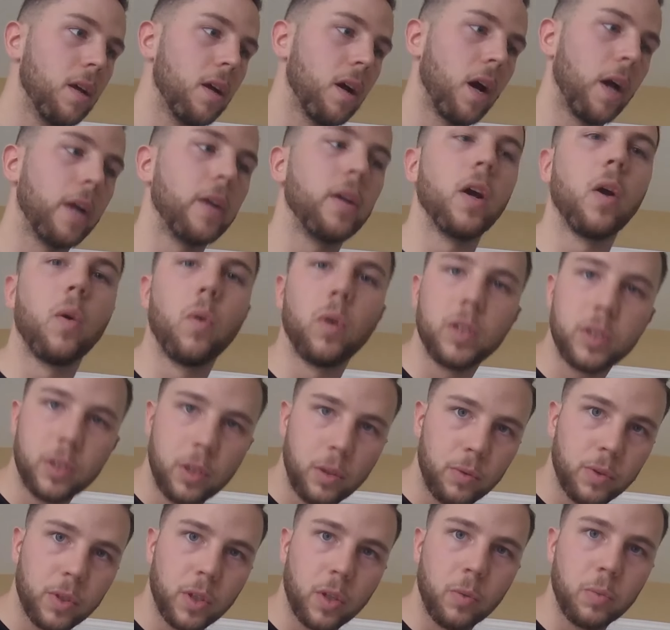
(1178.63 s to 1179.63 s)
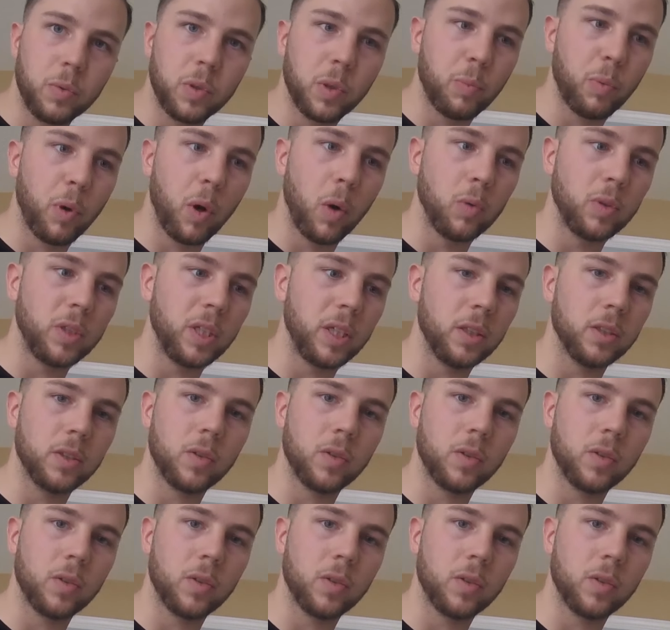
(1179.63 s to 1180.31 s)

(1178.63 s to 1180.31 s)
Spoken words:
I know what 2 scoops of protein,